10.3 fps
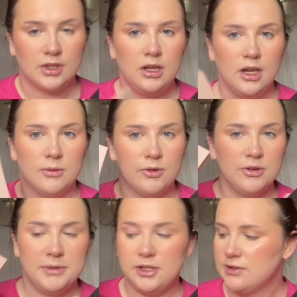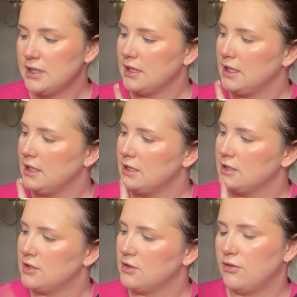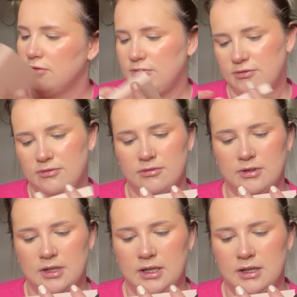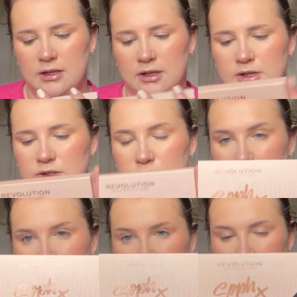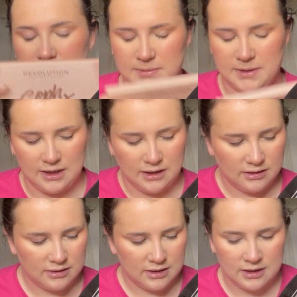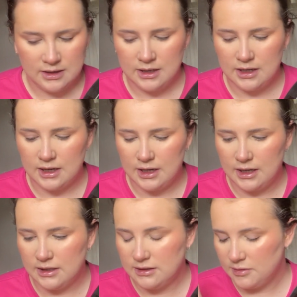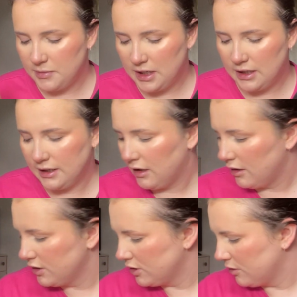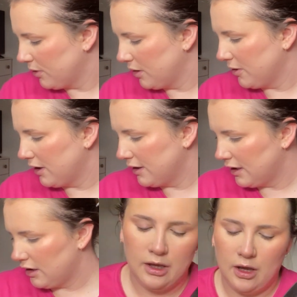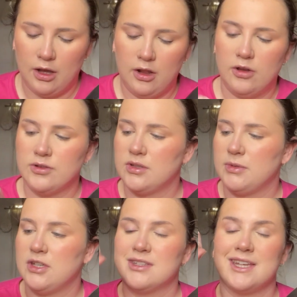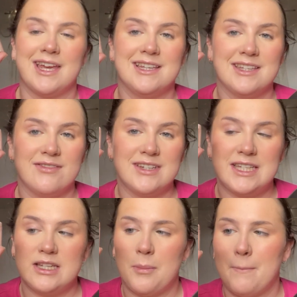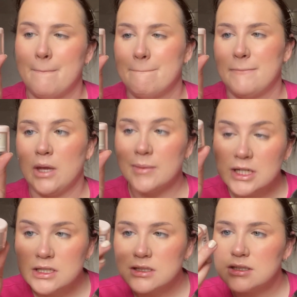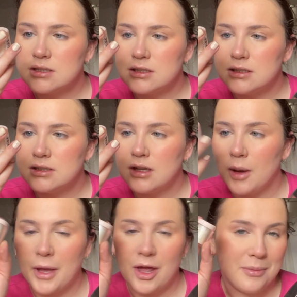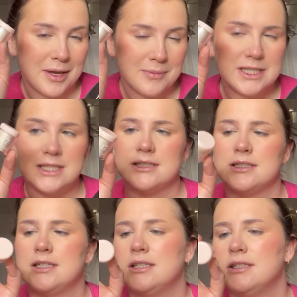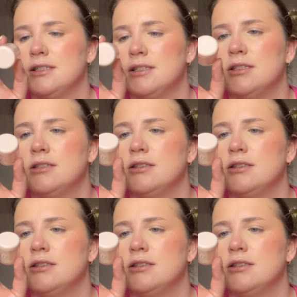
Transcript: going to be using the Soph Super Spice palette and the Milani eyeshadow primer, and then I will also be using a 17 pigment, a powder pigment, and